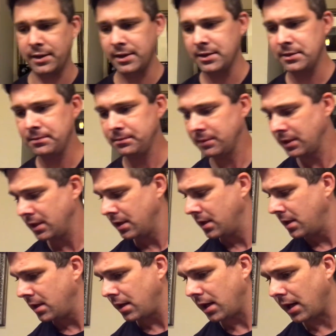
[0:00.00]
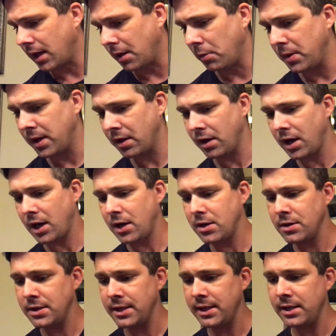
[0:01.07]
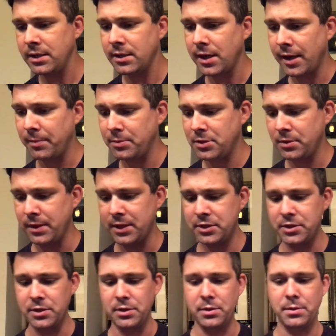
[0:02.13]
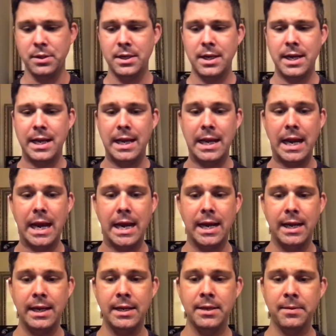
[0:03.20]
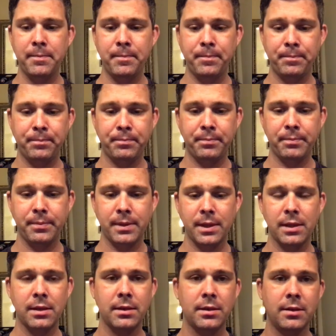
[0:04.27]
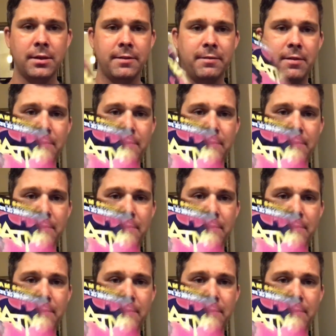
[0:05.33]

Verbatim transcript: that. Uh, we are already up to issue nine for